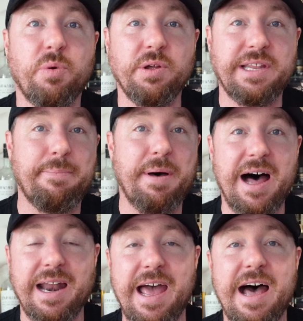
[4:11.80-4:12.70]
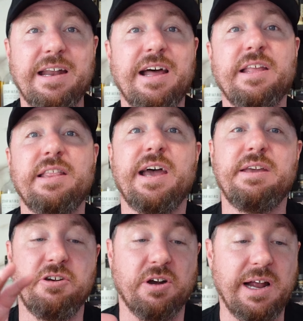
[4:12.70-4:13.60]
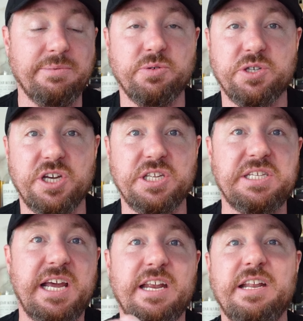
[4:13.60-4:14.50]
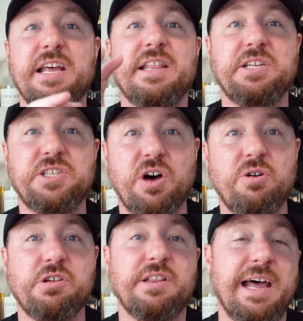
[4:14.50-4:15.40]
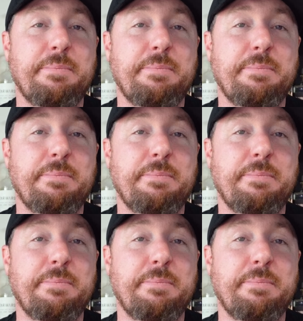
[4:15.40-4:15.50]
bought that part out and then they got it up to a certain standard, then they sold it.